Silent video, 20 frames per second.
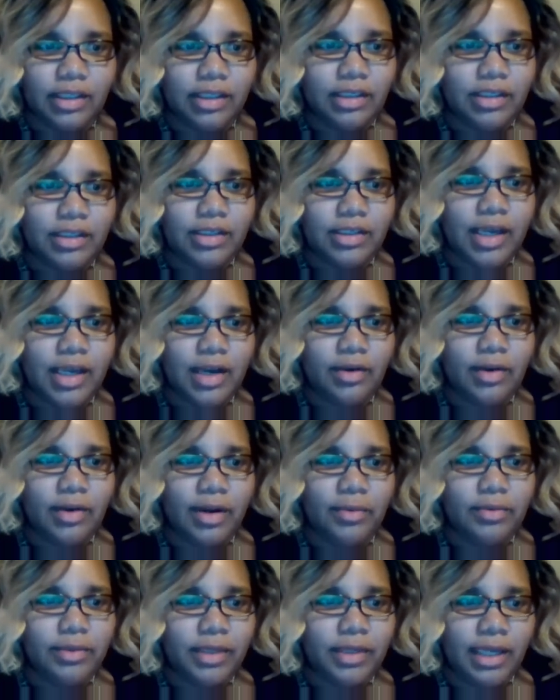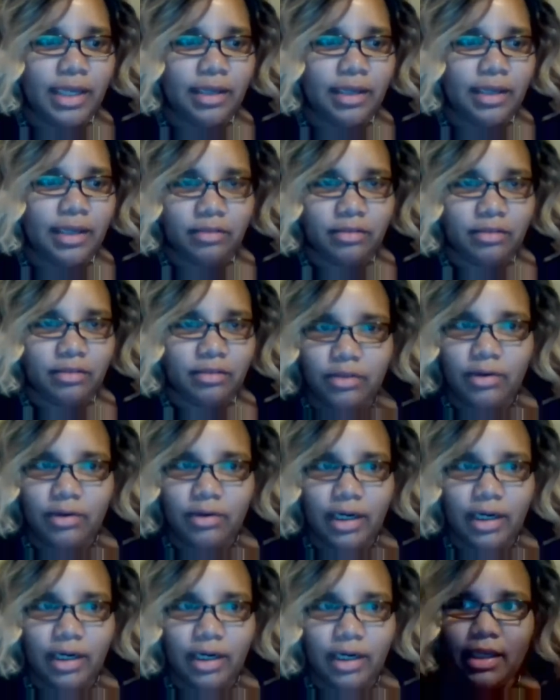No, I will not
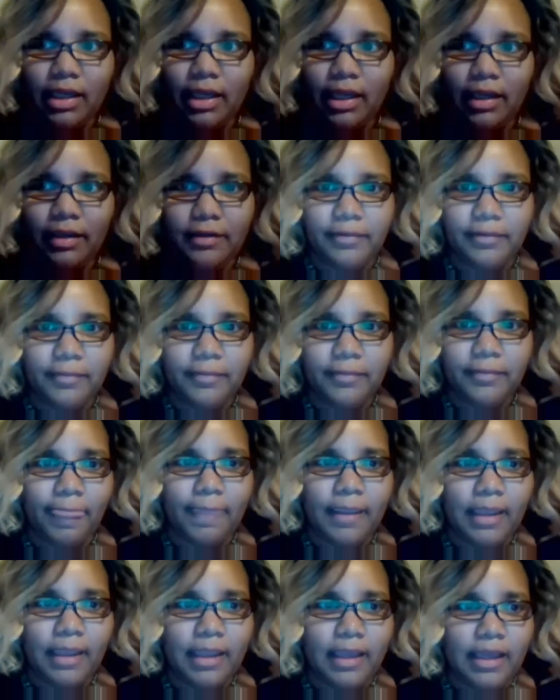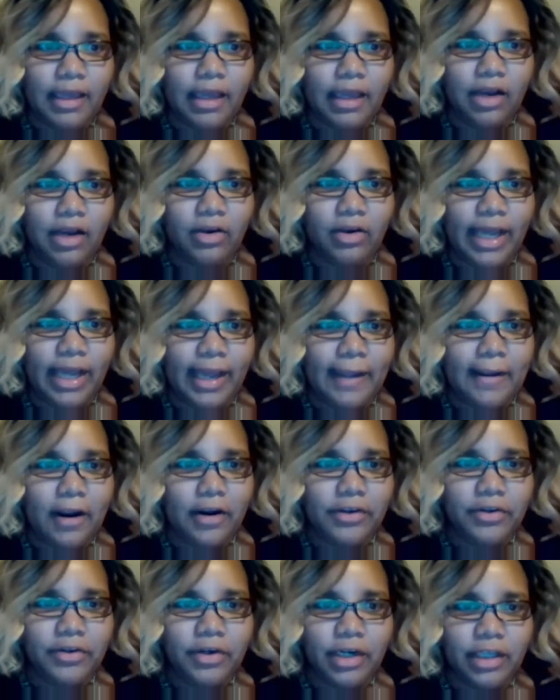require that. Okay, are
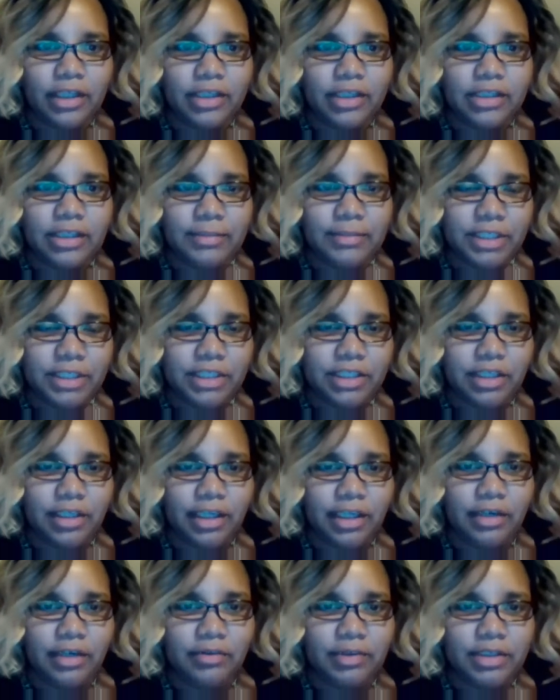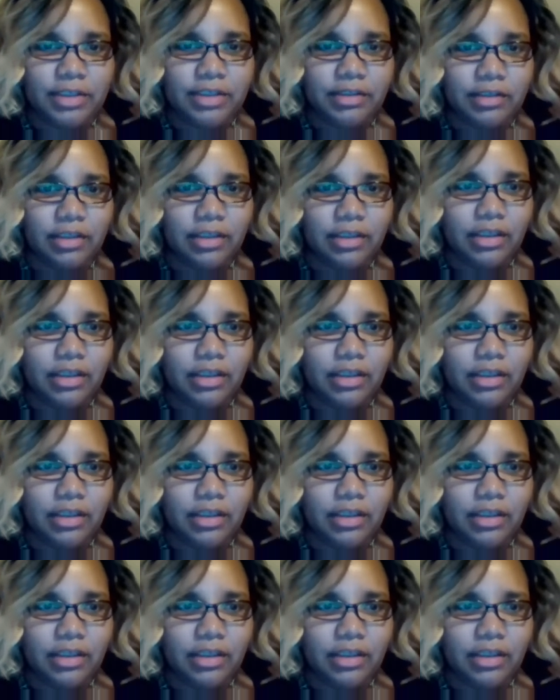you currently subject to any restriction?